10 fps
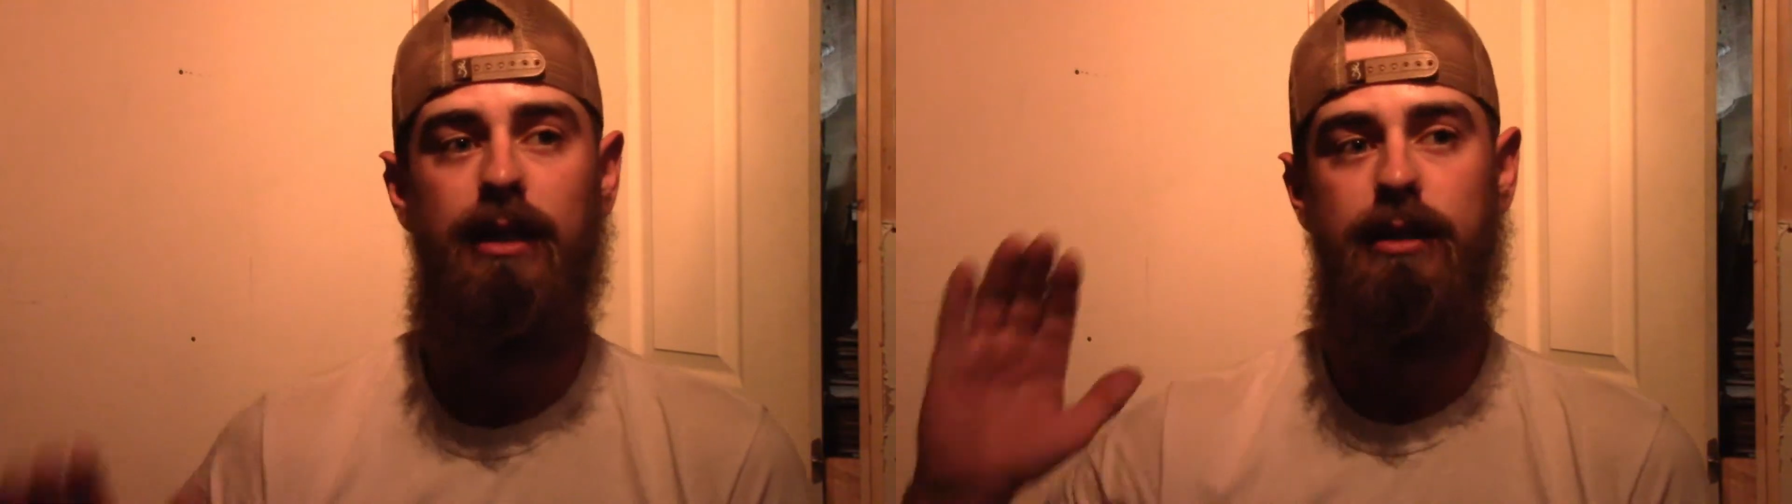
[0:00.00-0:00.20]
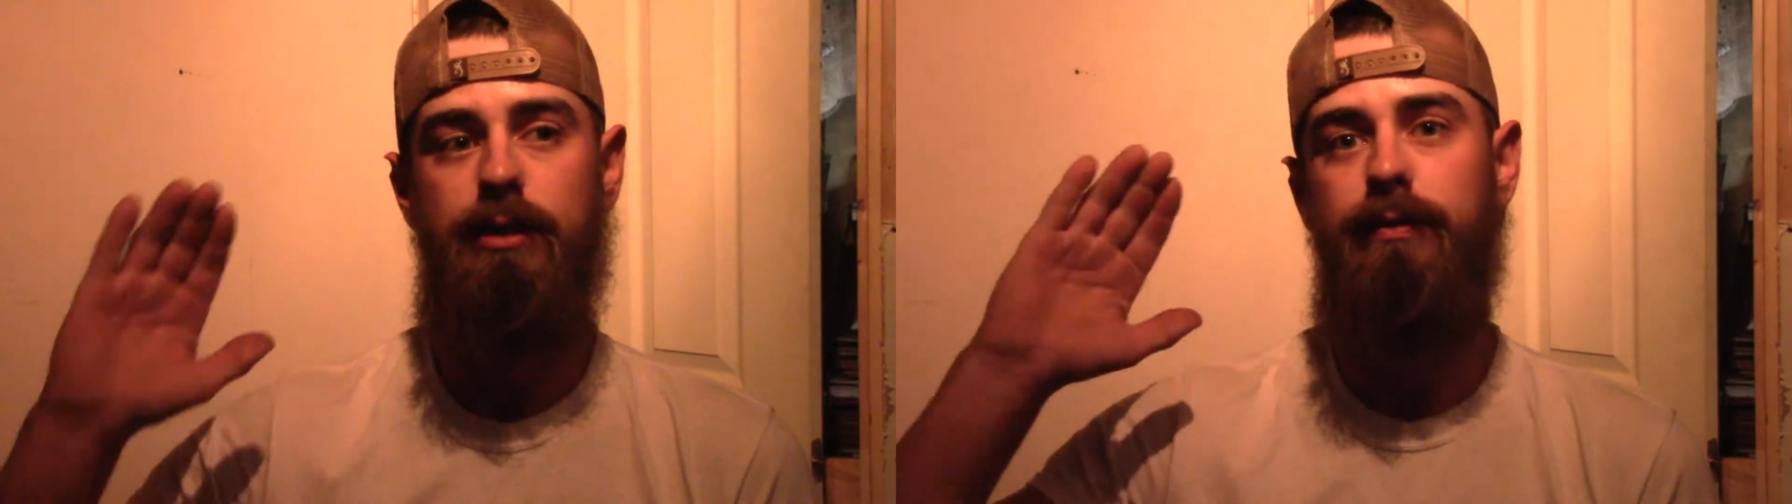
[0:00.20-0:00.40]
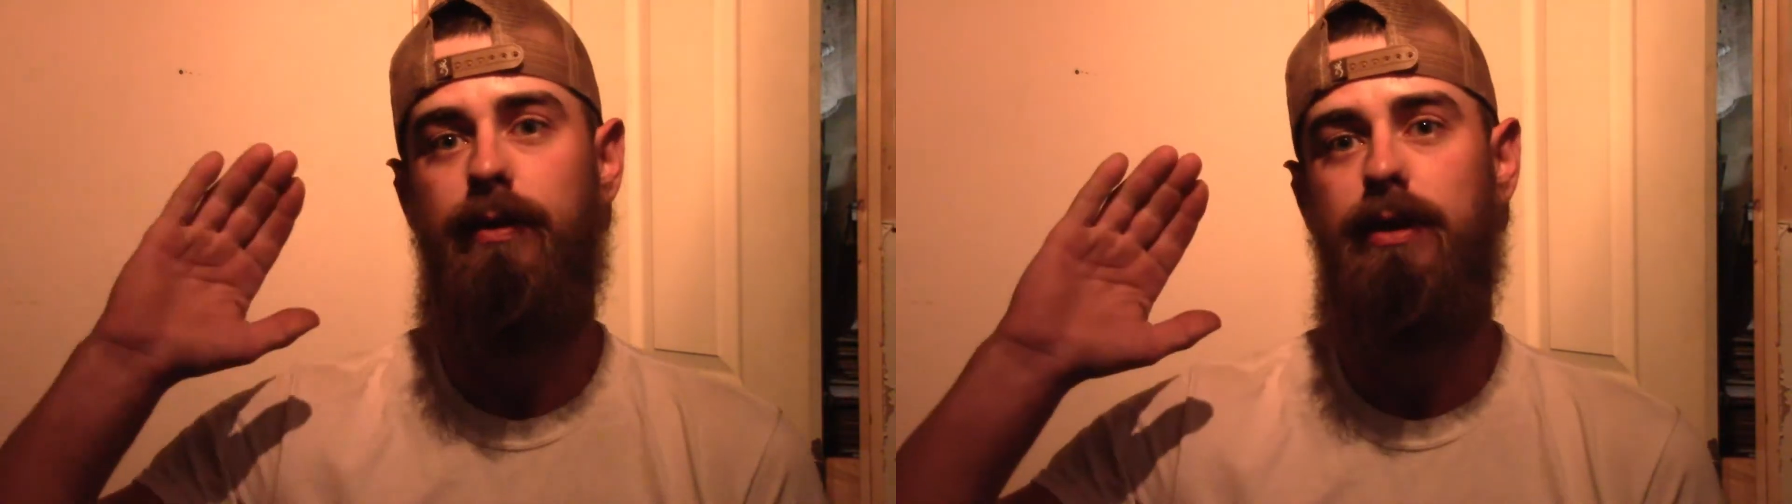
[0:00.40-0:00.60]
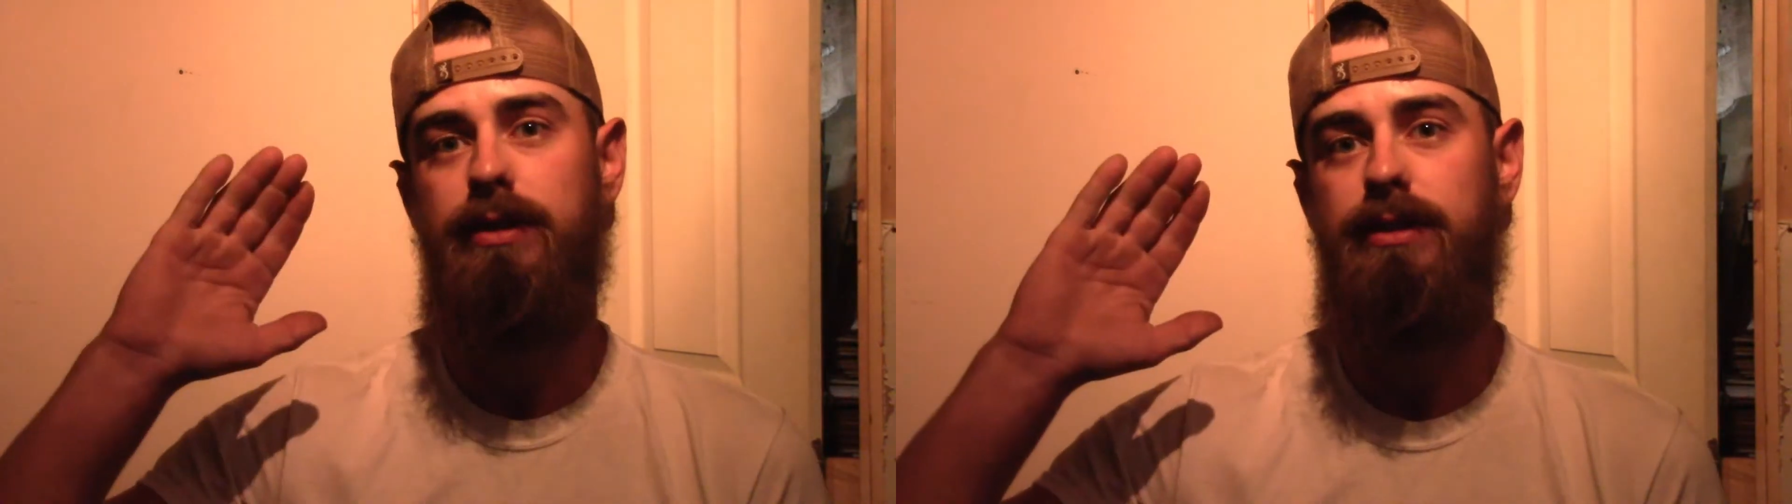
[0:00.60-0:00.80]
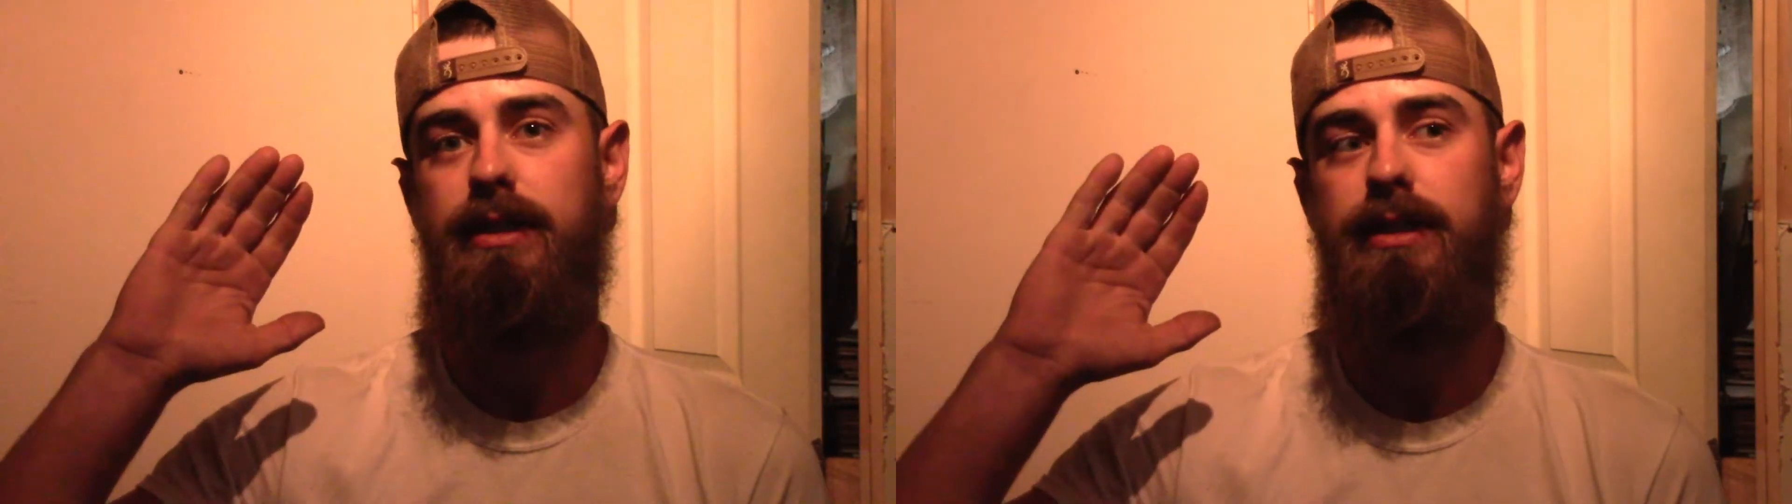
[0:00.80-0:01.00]
you
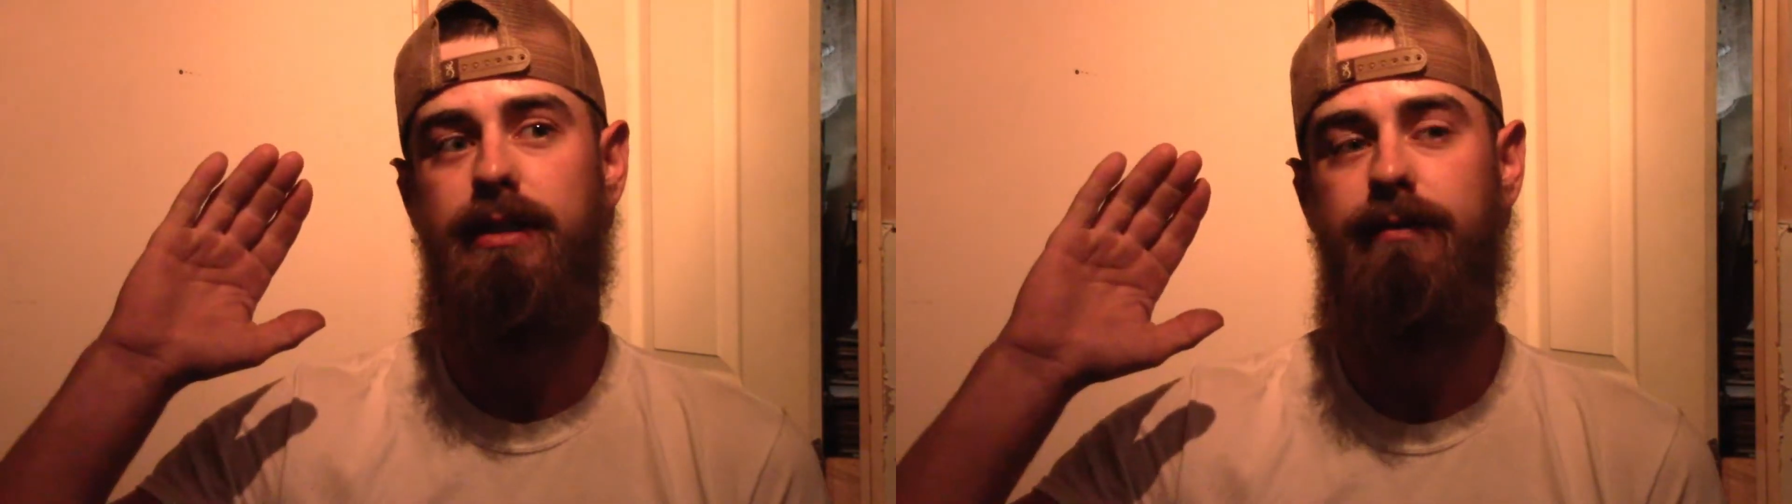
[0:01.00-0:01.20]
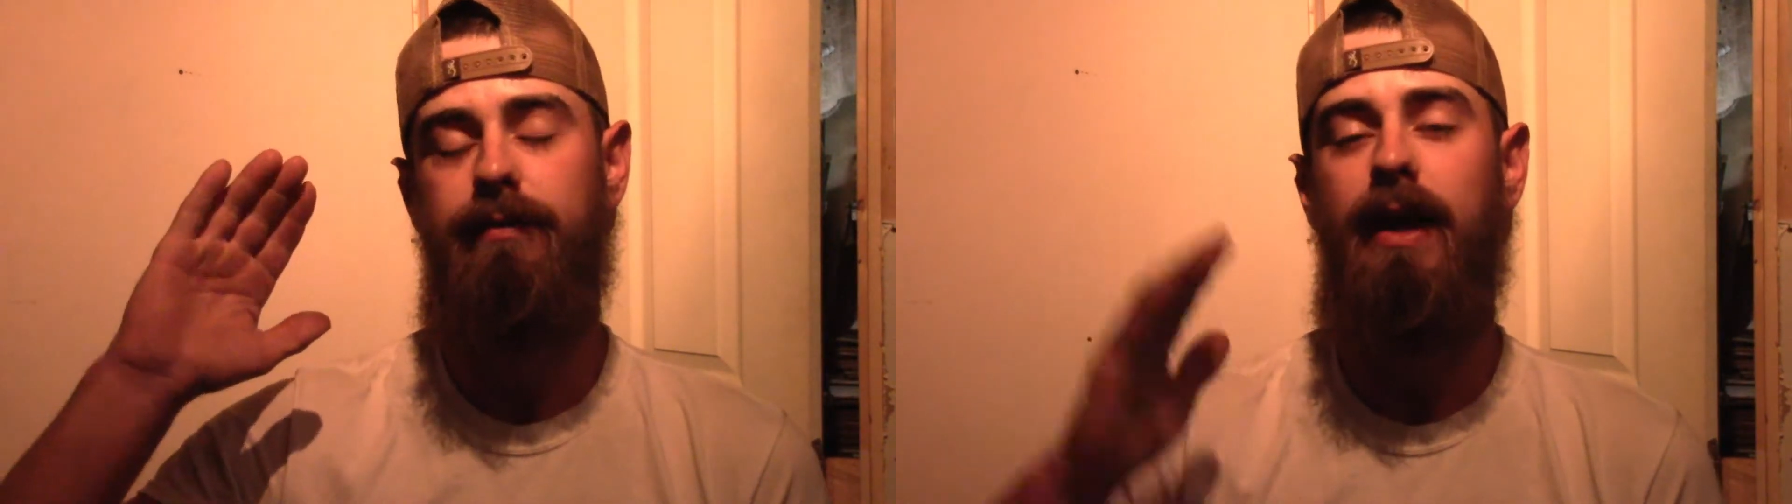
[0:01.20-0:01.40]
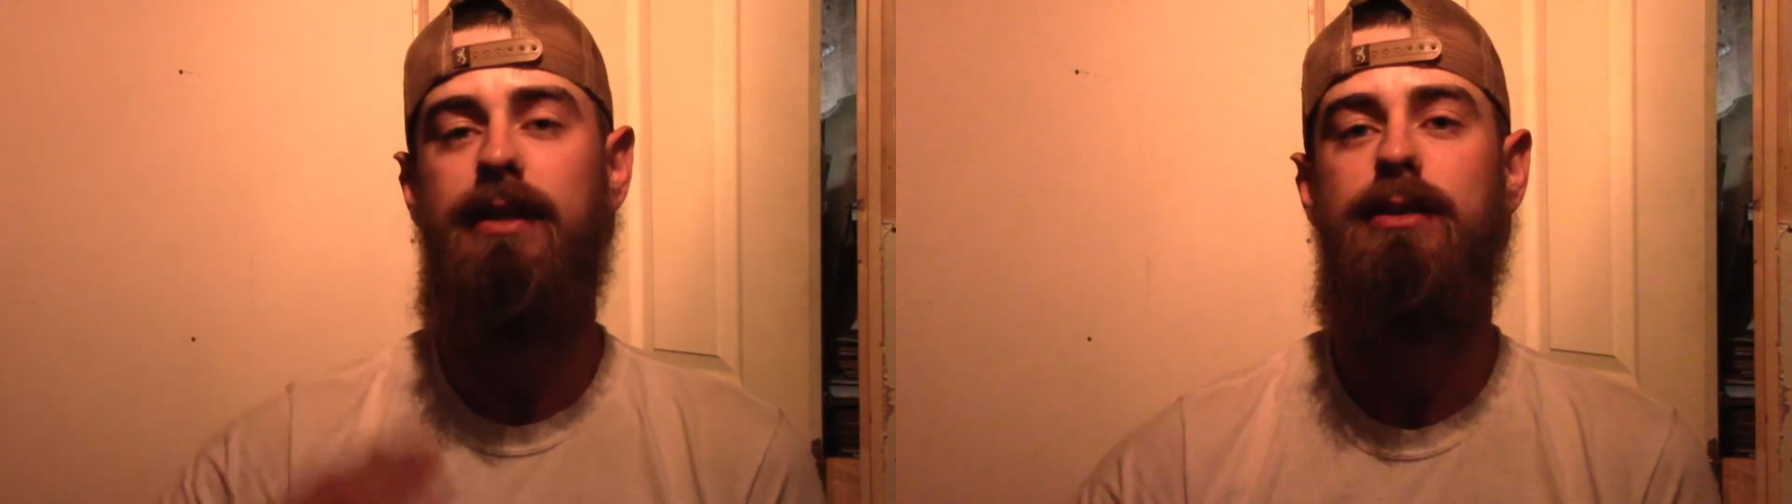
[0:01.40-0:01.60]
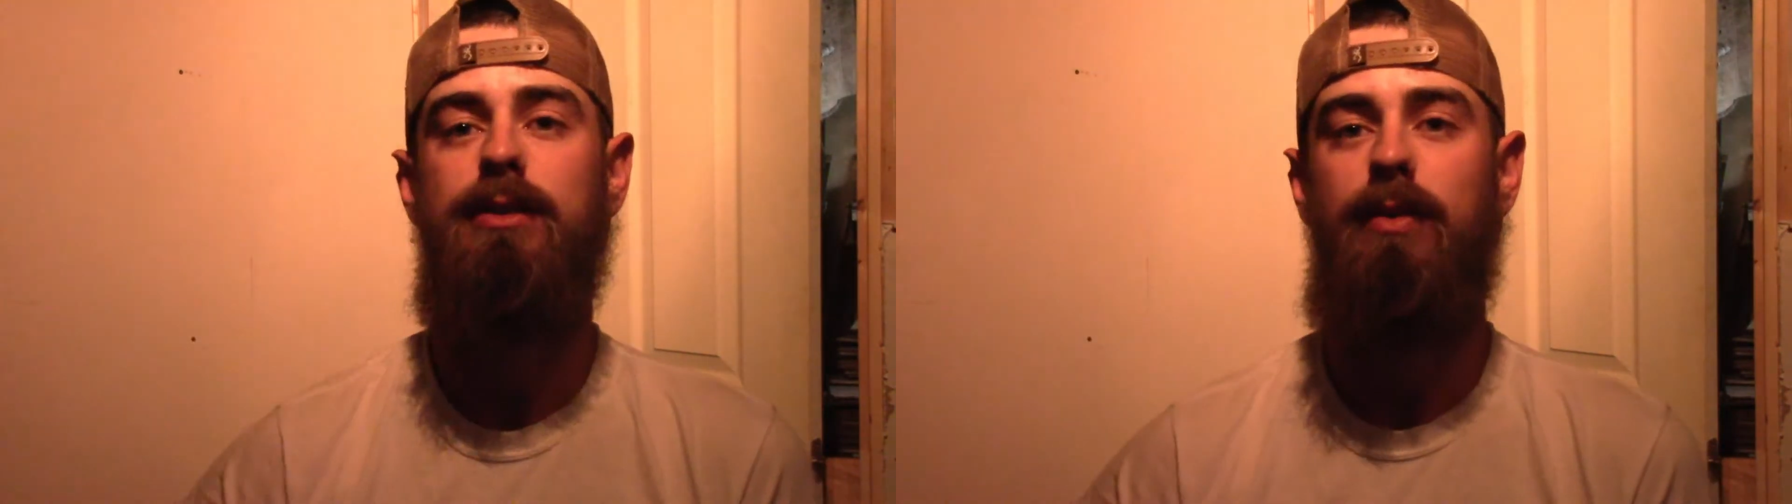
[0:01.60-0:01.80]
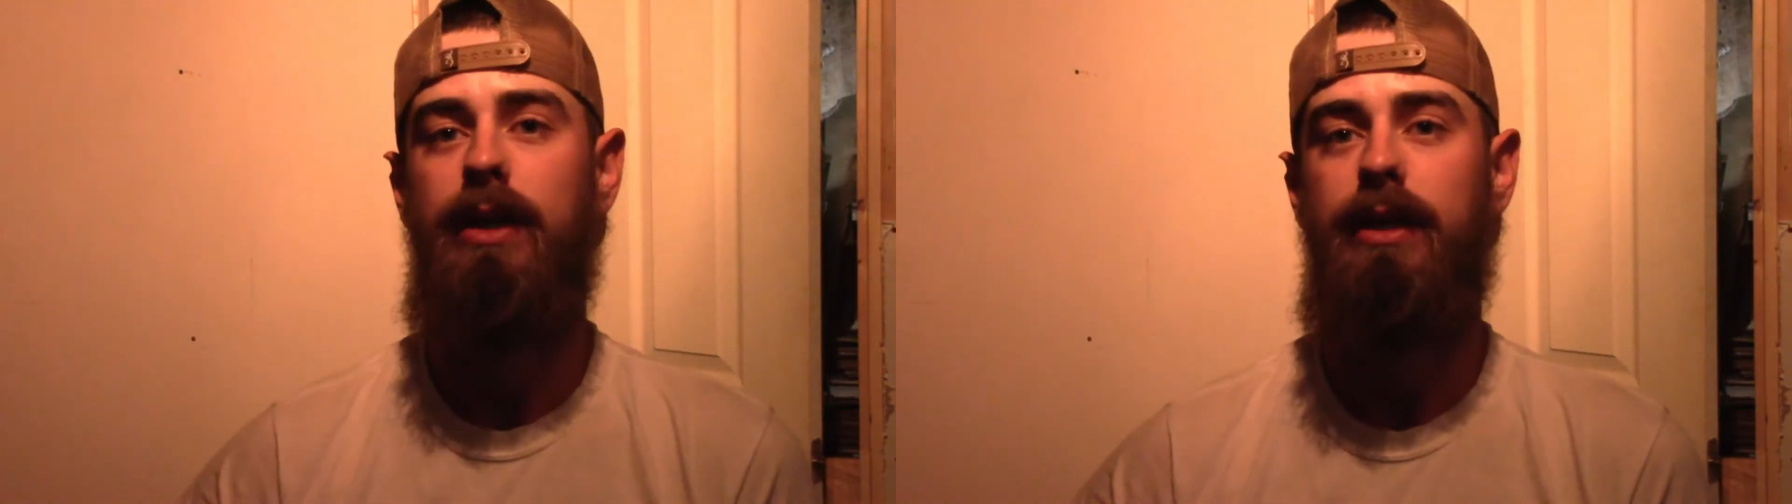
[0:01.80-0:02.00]
first need to find your
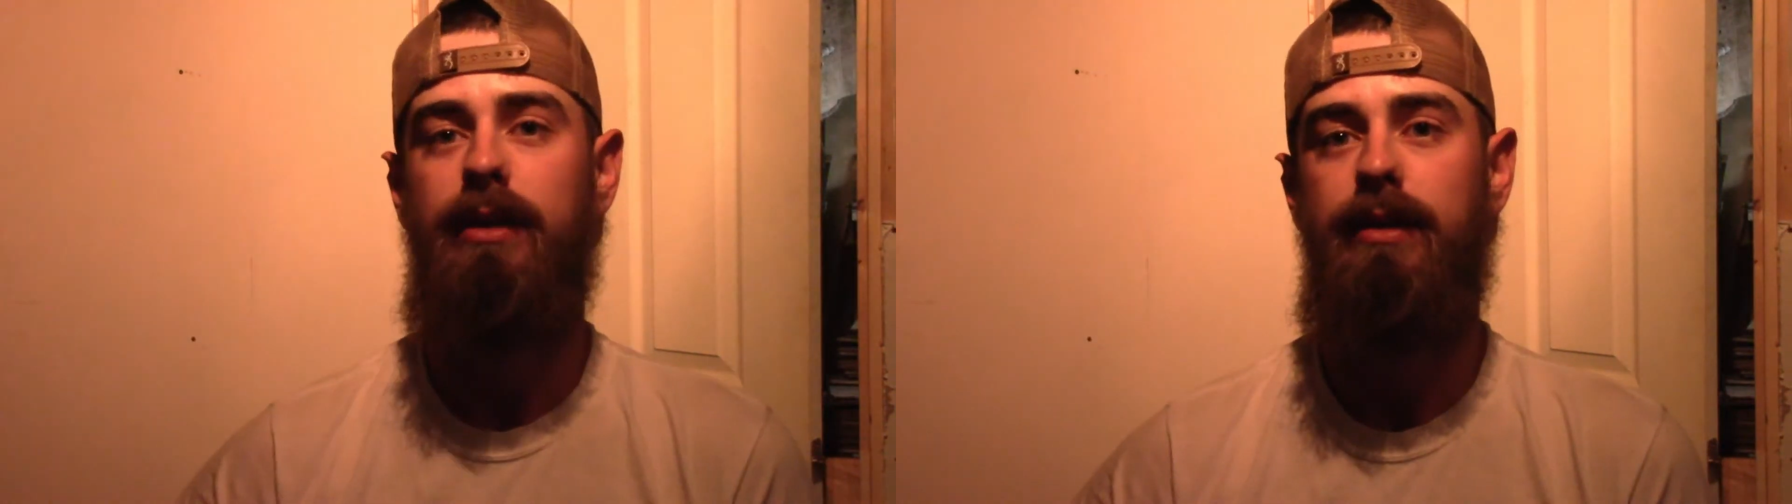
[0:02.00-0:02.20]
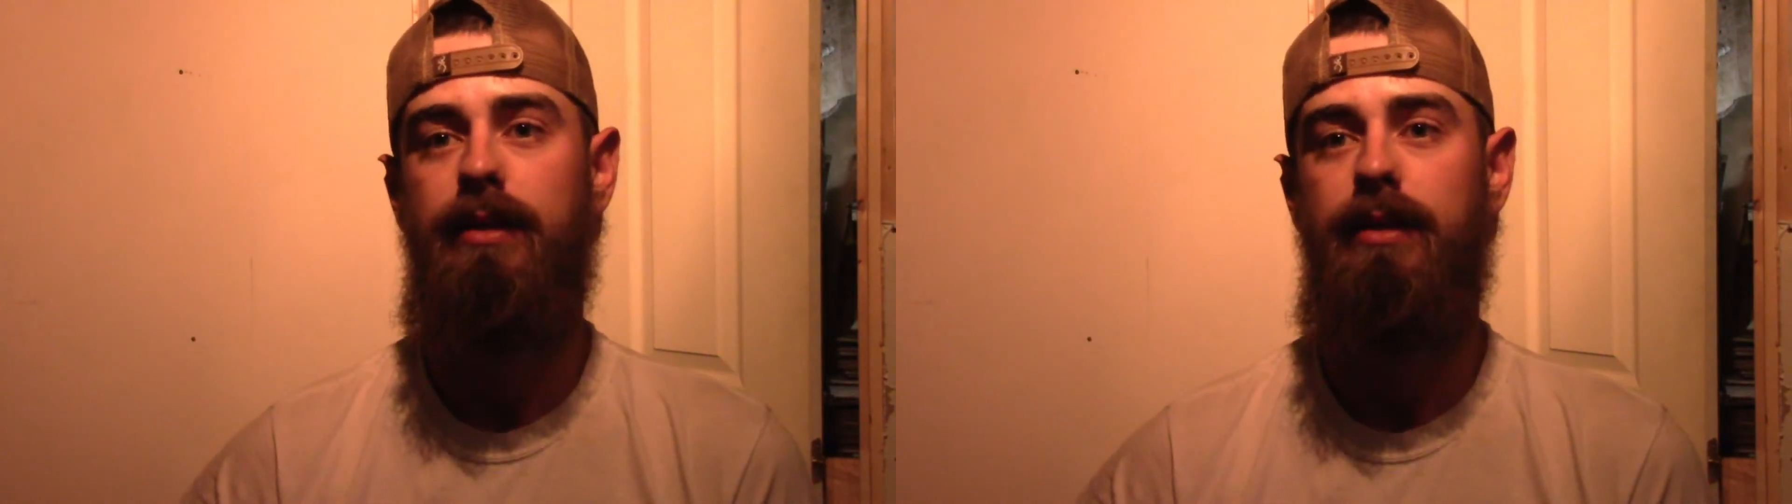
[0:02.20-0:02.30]
20,